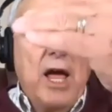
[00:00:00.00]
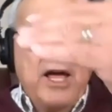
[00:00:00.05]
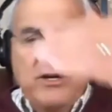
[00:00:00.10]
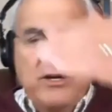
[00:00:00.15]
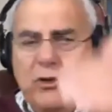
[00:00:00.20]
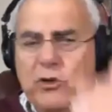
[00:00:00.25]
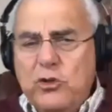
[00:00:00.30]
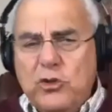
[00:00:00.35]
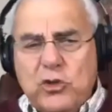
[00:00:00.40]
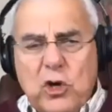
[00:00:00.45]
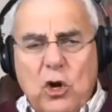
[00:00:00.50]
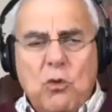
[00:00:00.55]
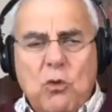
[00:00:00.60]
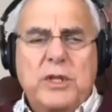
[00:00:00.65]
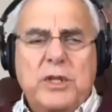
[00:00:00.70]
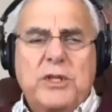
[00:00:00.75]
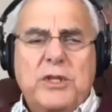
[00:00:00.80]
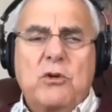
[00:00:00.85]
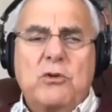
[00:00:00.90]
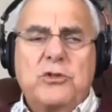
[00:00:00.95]
And you show
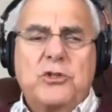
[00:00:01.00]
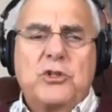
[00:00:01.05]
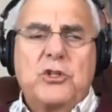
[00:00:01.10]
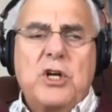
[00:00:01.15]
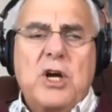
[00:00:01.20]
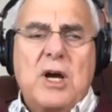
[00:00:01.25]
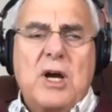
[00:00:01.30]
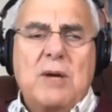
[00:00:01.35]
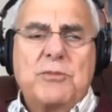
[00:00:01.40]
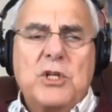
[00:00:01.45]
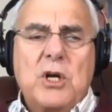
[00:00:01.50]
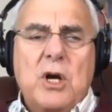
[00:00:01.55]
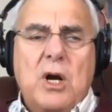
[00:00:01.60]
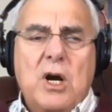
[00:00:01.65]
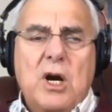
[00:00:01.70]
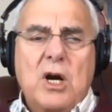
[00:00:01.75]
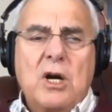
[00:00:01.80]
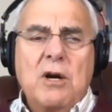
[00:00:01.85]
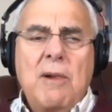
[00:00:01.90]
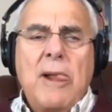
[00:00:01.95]
what those jobs
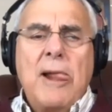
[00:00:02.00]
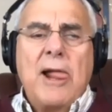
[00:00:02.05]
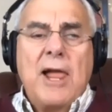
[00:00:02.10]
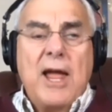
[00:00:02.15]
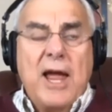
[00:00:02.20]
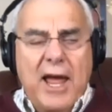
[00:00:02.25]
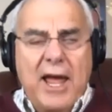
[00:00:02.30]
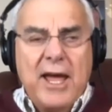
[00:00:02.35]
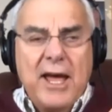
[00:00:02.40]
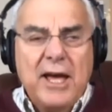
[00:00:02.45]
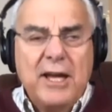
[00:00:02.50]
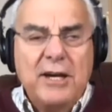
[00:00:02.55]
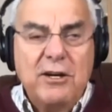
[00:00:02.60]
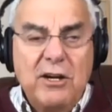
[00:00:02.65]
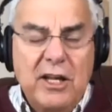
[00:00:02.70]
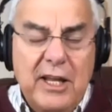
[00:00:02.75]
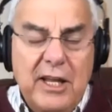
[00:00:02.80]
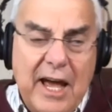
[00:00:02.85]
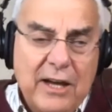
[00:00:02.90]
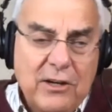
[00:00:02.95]
are. And
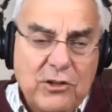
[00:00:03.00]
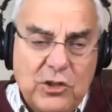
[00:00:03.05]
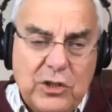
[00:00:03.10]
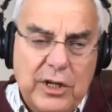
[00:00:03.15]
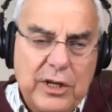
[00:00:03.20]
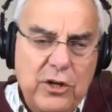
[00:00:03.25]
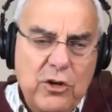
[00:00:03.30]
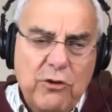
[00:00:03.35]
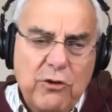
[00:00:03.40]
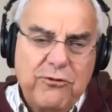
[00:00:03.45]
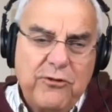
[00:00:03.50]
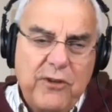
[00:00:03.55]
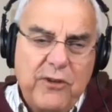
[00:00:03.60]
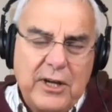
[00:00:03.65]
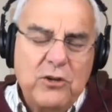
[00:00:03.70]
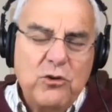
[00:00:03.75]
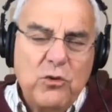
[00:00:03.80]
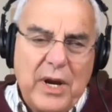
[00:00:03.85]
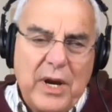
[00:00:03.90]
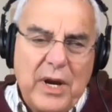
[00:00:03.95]
actually, your
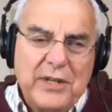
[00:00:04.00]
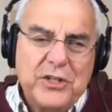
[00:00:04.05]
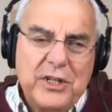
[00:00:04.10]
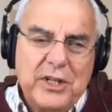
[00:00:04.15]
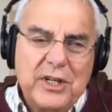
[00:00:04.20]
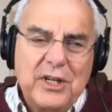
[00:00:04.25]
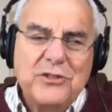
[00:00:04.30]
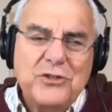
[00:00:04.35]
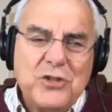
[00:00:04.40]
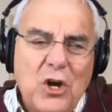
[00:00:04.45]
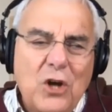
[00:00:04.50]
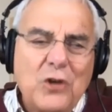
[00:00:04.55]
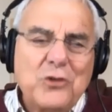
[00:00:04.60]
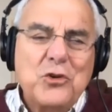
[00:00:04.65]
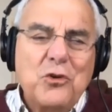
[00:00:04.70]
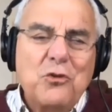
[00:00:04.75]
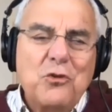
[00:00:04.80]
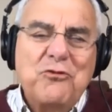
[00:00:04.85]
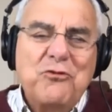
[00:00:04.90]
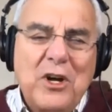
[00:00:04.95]
fundraising is
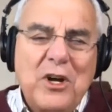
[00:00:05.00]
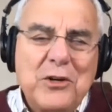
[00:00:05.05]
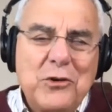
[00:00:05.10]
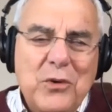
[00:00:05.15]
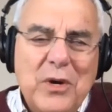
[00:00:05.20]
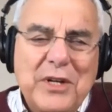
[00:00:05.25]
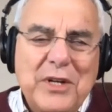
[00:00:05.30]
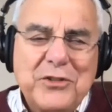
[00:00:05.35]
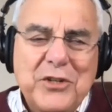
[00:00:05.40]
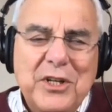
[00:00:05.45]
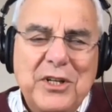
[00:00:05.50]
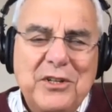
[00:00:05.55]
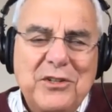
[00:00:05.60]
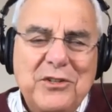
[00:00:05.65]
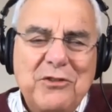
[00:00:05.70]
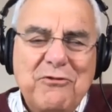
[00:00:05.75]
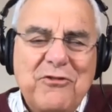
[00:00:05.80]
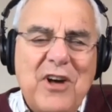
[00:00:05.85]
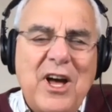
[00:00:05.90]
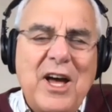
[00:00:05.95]
also fundraising
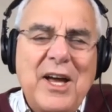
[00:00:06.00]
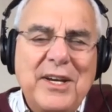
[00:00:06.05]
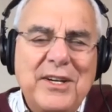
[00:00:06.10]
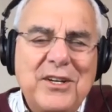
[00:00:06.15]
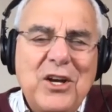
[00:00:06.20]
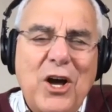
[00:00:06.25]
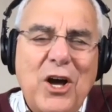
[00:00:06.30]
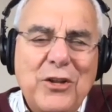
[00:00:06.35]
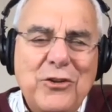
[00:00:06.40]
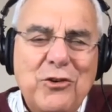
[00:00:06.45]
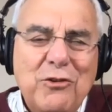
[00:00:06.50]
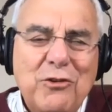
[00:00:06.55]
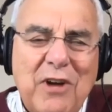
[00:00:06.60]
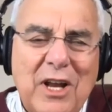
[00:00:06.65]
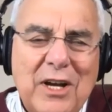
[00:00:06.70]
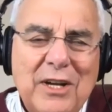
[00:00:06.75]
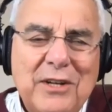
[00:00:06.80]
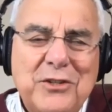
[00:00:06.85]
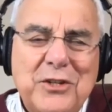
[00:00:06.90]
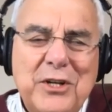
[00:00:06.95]
to find other
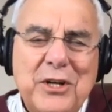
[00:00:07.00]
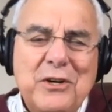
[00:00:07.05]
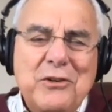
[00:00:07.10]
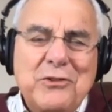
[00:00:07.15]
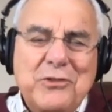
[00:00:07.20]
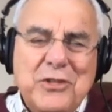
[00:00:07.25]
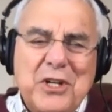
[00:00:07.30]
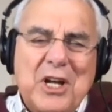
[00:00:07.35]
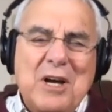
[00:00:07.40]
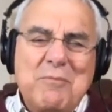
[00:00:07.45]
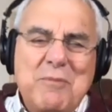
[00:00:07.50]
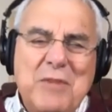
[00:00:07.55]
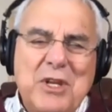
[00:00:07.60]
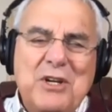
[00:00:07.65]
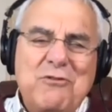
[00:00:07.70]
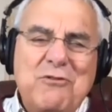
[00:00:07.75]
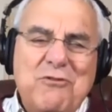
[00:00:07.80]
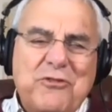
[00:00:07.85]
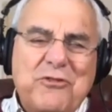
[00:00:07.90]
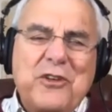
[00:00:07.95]
volunteers to come
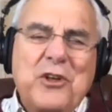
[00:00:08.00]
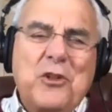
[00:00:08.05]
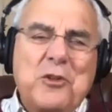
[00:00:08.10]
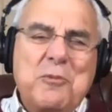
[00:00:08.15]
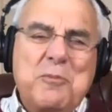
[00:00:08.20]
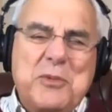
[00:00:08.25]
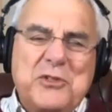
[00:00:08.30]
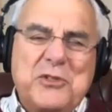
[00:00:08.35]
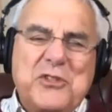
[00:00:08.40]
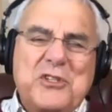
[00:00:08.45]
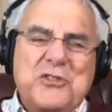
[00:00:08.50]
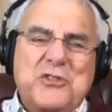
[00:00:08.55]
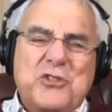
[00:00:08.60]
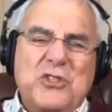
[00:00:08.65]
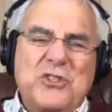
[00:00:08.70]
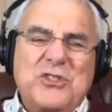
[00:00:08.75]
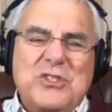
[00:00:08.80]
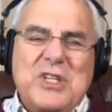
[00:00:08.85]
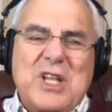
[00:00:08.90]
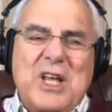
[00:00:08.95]
in and fill the
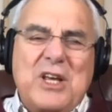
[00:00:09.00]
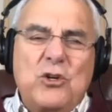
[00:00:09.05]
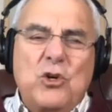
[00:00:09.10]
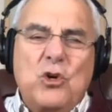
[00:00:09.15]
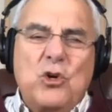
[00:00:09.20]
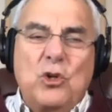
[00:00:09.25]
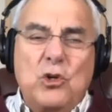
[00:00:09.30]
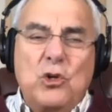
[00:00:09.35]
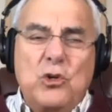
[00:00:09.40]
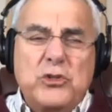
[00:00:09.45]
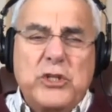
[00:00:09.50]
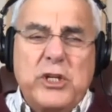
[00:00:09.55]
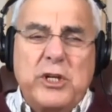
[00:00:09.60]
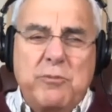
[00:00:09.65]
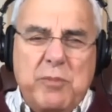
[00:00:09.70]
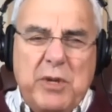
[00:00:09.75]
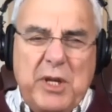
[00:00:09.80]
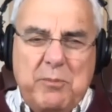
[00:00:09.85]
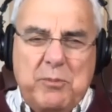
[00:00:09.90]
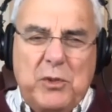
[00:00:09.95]
positions that you're
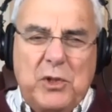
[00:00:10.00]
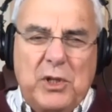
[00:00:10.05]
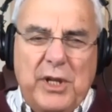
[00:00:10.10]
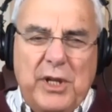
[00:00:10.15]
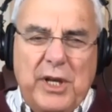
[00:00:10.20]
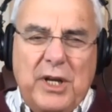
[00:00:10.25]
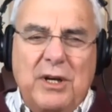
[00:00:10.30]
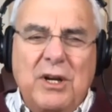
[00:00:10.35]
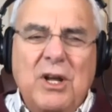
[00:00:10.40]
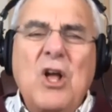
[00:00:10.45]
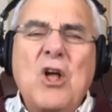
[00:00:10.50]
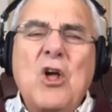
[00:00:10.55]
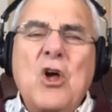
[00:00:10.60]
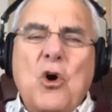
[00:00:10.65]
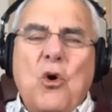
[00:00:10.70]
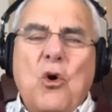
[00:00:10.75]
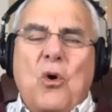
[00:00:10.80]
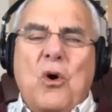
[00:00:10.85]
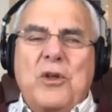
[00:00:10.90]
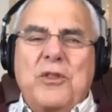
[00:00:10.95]
losing people in,
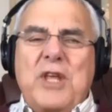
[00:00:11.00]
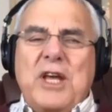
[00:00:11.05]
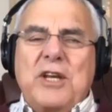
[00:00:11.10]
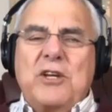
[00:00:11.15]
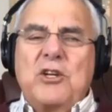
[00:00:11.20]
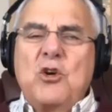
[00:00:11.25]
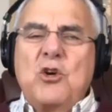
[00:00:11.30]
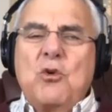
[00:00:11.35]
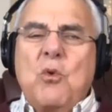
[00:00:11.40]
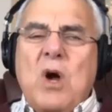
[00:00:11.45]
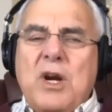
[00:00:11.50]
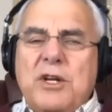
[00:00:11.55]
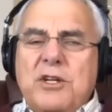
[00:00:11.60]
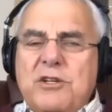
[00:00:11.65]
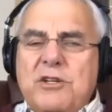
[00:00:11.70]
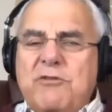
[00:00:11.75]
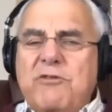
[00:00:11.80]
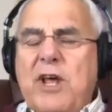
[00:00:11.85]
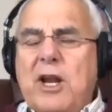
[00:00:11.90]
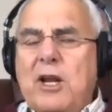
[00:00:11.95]
or that you want to
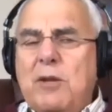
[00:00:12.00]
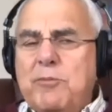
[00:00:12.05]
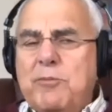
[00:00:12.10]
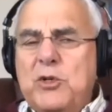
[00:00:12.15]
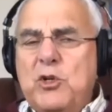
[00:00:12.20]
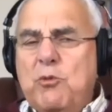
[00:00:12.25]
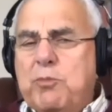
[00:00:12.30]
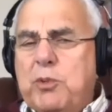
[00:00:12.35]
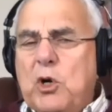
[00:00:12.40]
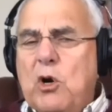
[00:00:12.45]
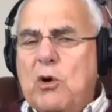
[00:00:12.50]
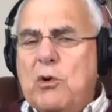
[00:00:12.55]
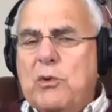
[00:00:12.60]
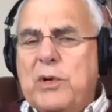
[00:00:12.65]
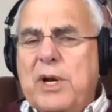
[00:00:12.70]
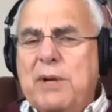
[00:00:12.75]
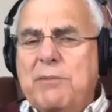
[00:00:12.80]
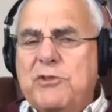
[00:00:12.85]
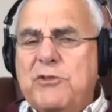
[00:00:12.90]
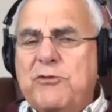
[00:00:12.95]
develop new
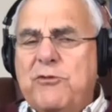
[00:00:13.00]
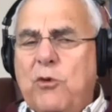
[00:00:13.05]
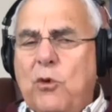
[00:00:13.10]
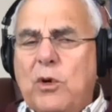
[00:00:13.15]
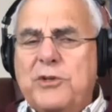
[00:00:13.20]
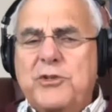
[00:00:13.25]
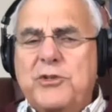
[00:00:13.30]
programs for.